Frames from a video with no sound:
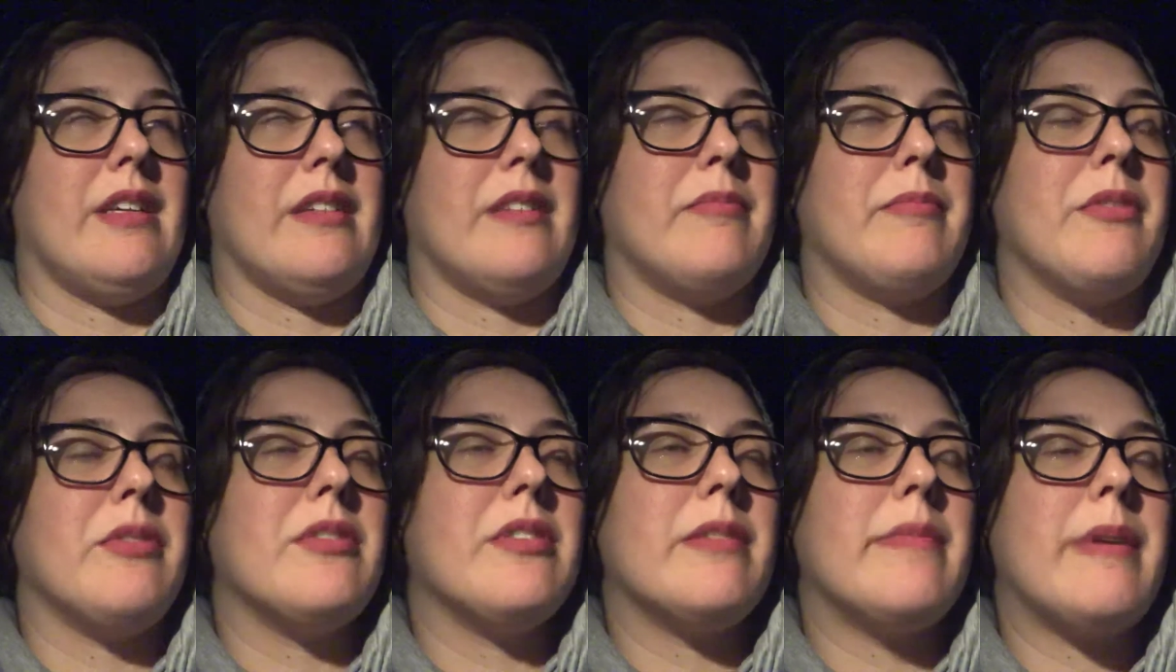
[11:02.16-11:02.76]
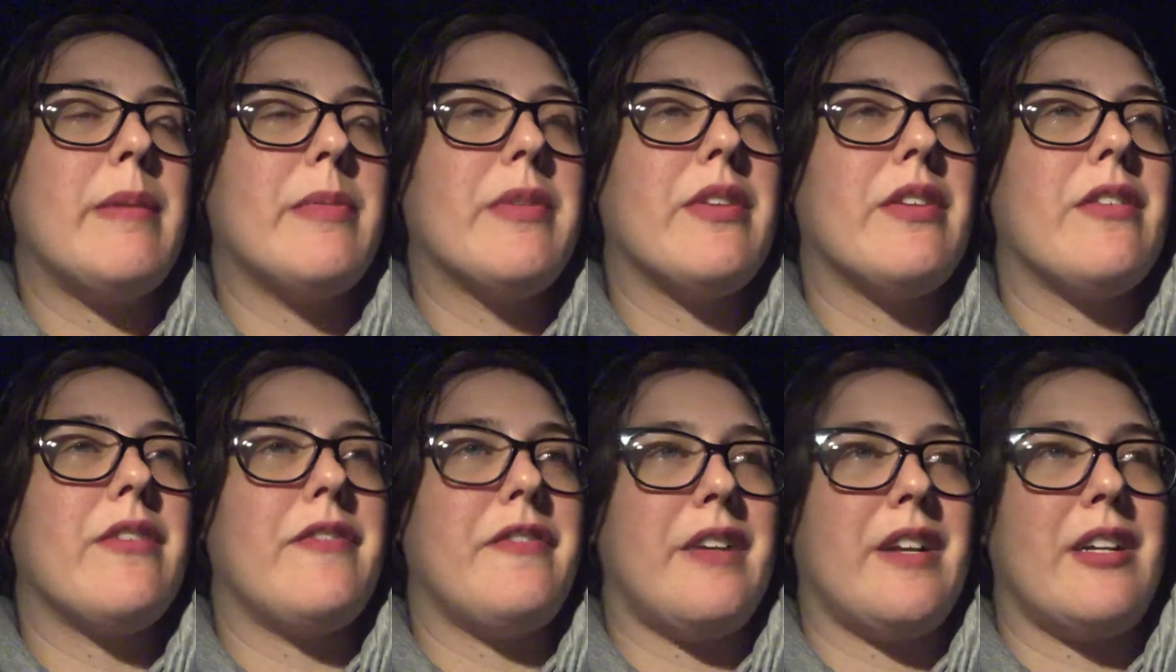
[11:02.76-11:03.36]
most of the people that
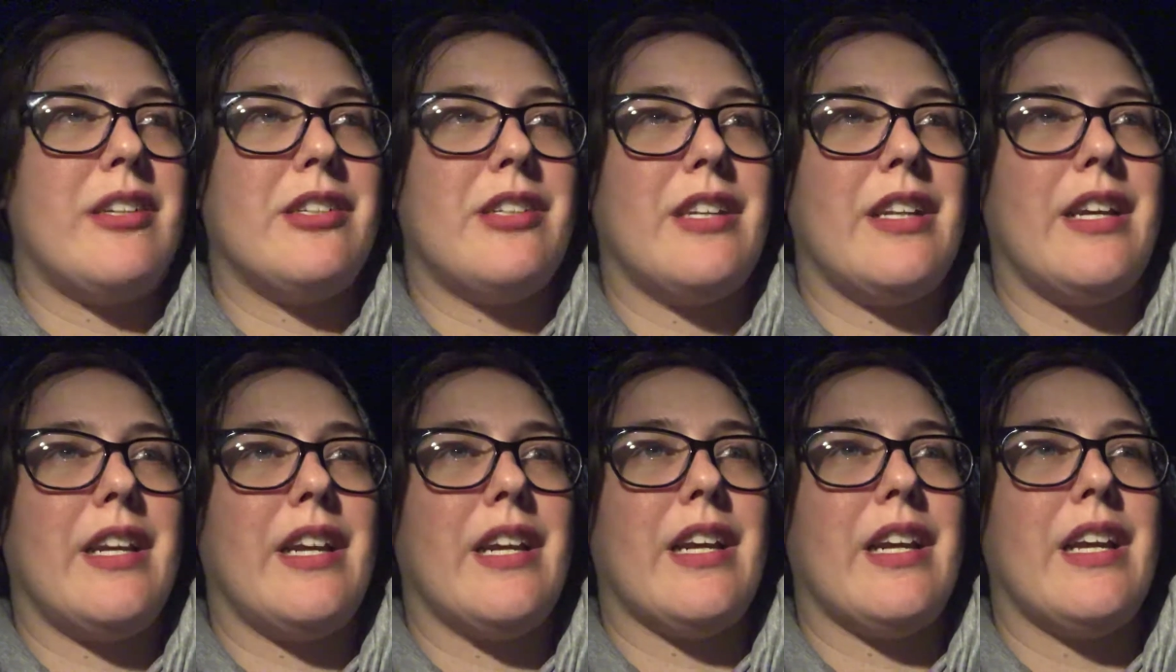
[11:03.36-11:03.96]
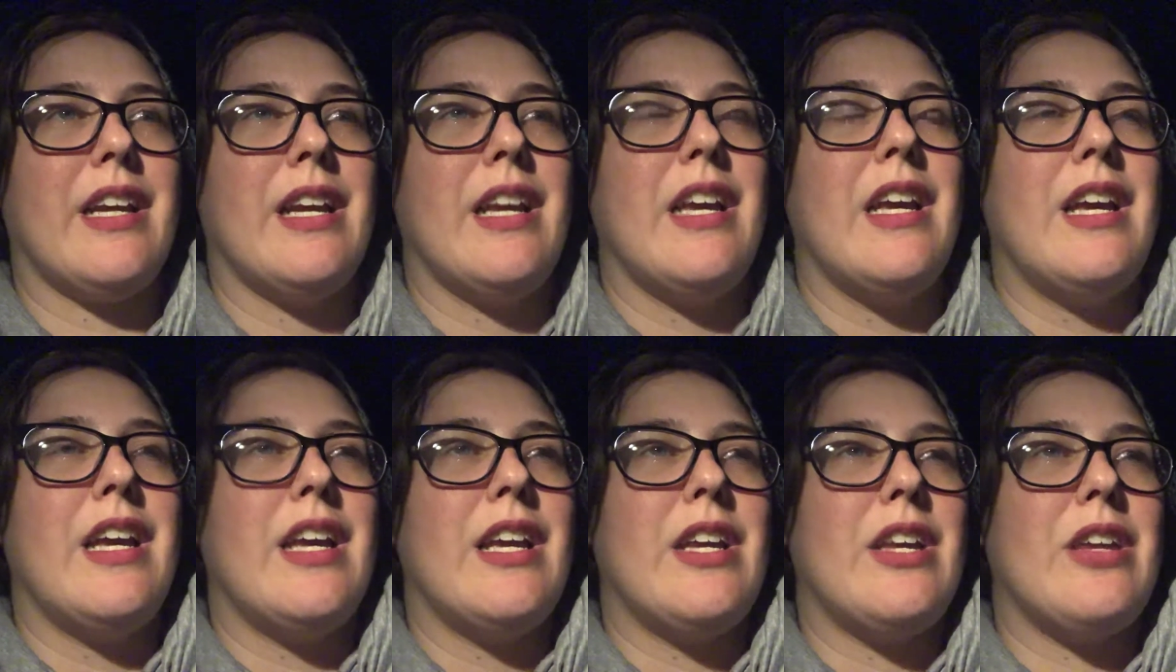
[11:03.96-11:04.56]
are finishing,
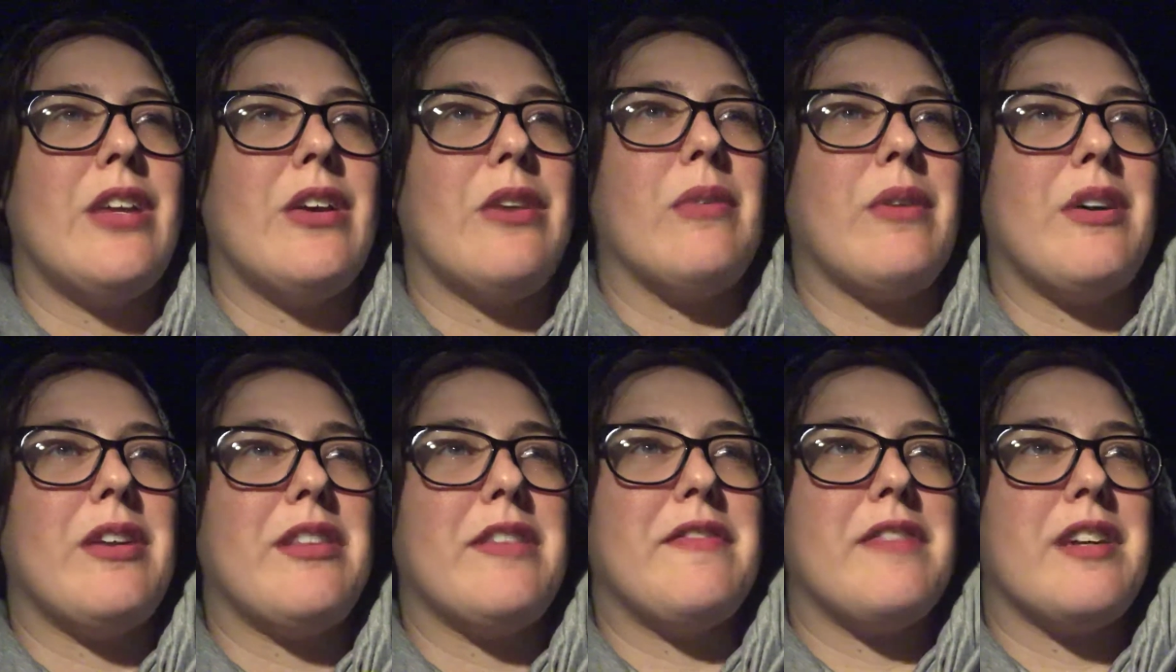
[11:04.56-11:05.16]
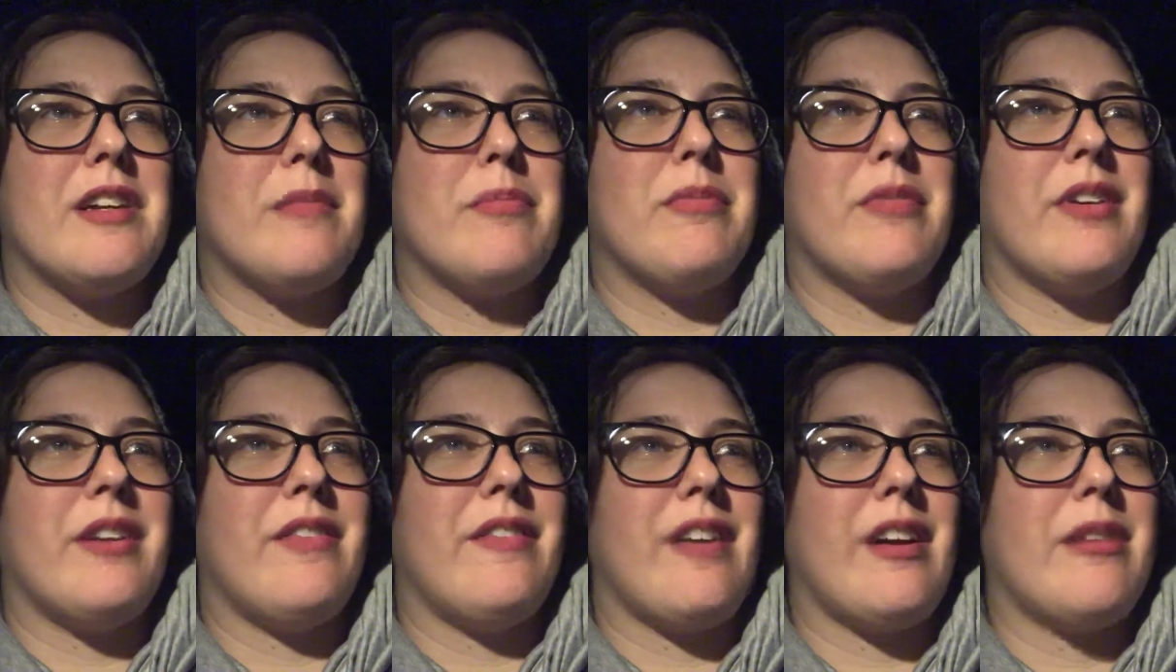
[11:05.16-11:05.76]
all of their
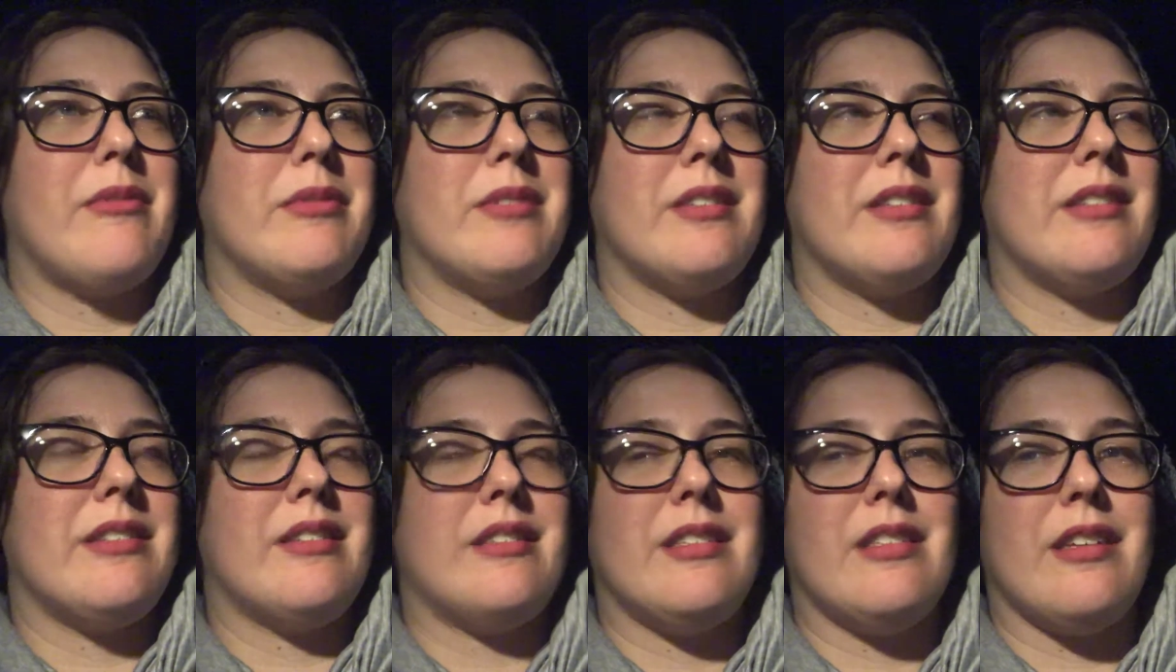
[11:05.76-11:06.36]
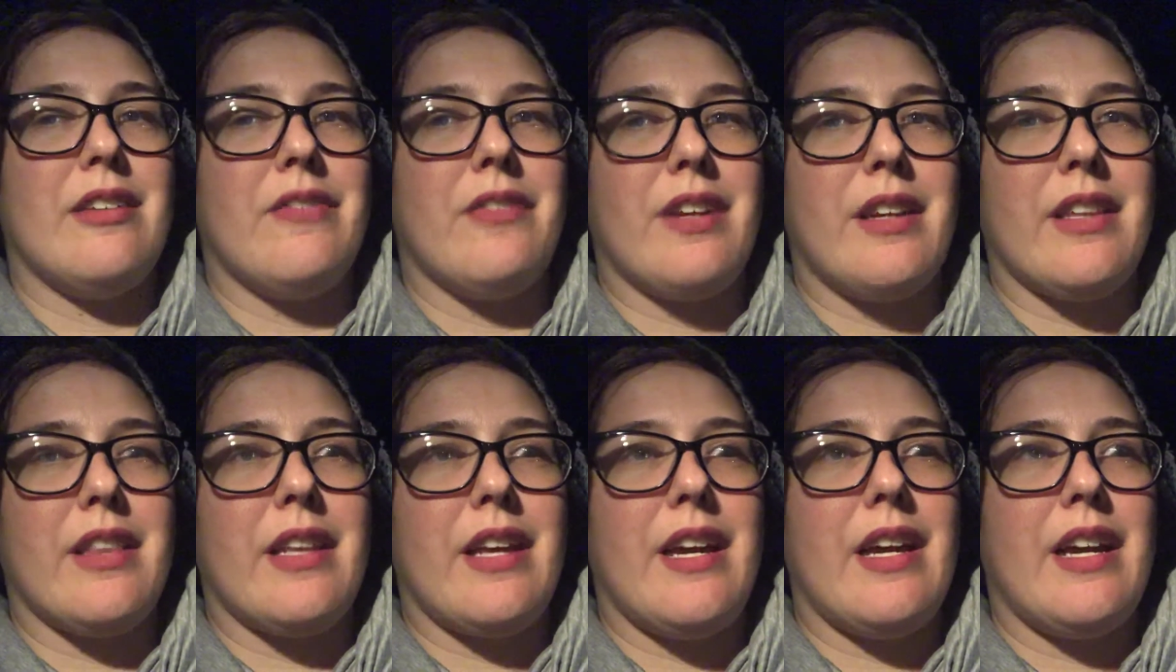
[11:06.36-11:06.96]
prerequisites and stuff
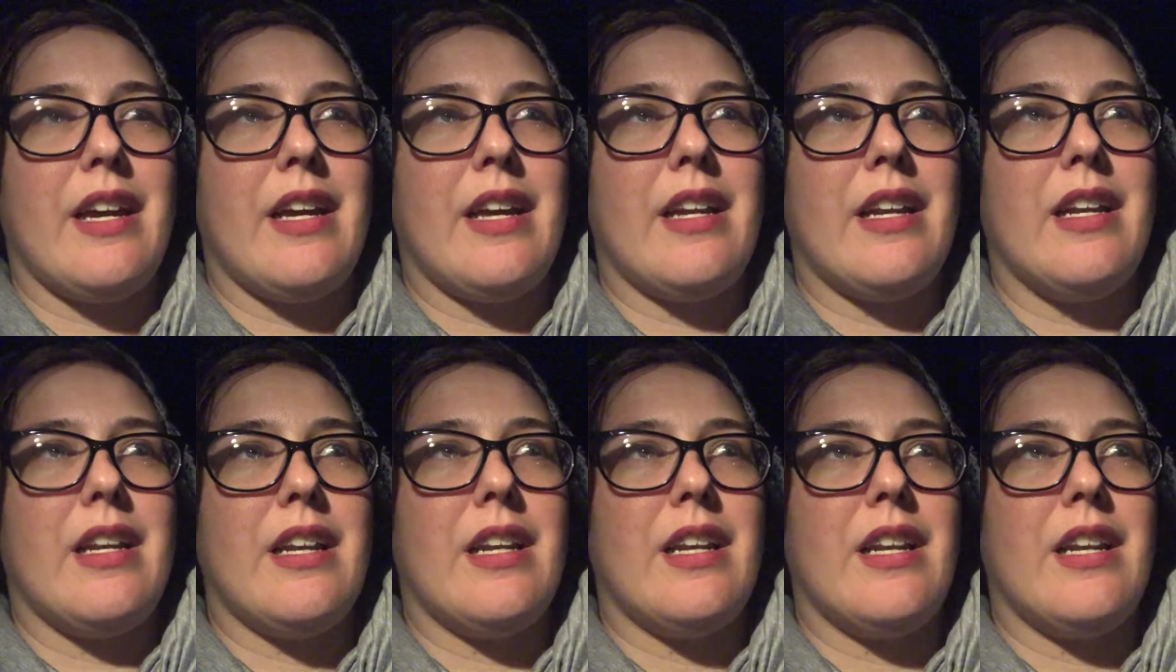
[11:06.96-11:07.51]
like that,